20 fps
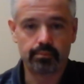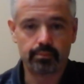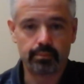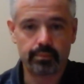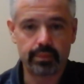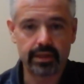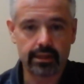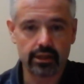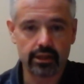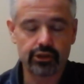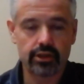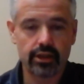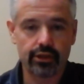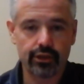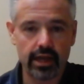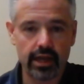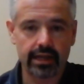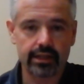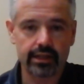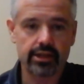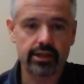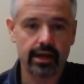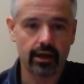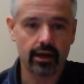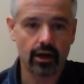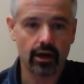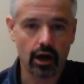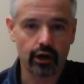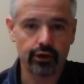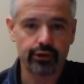because the things that
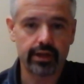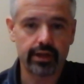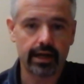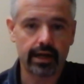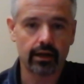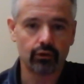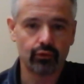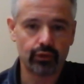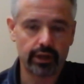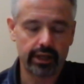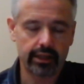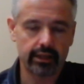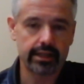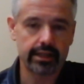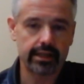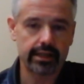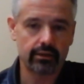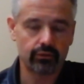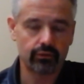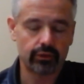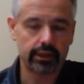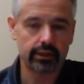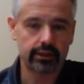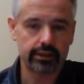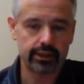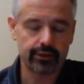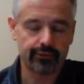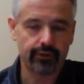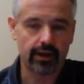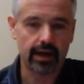are there really, really
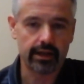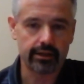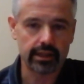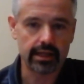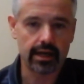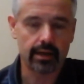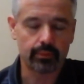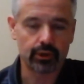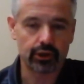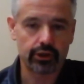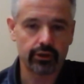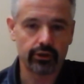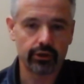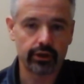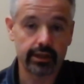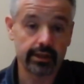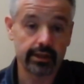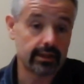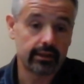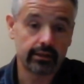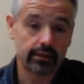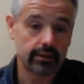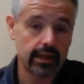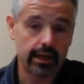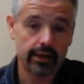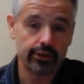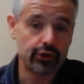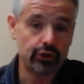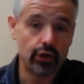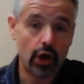define the opportunity,
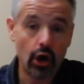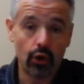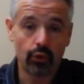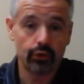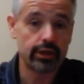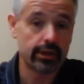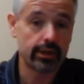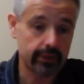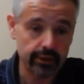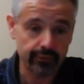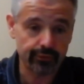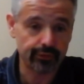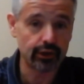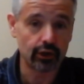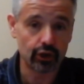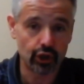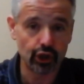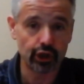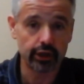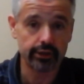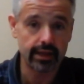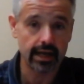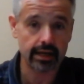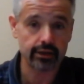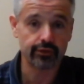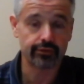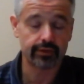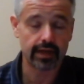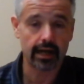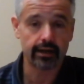and you can feel good that
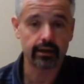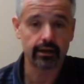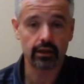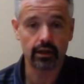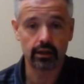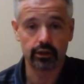you've got a